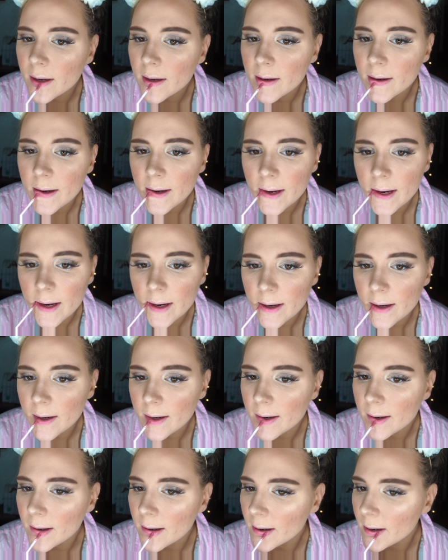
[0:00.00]
Liquid
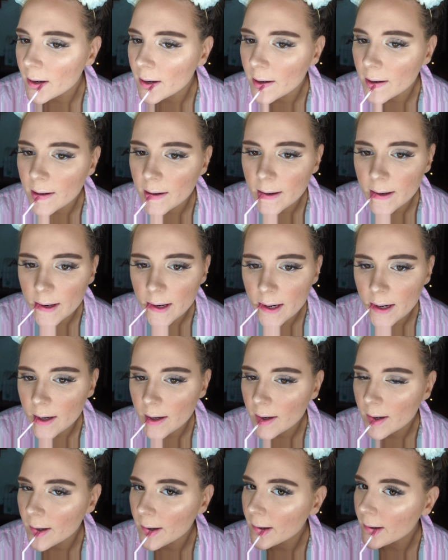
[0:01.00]
Lipstick in
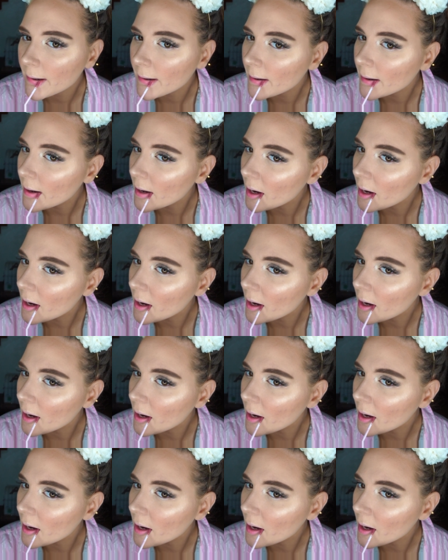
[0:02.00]
Rogue.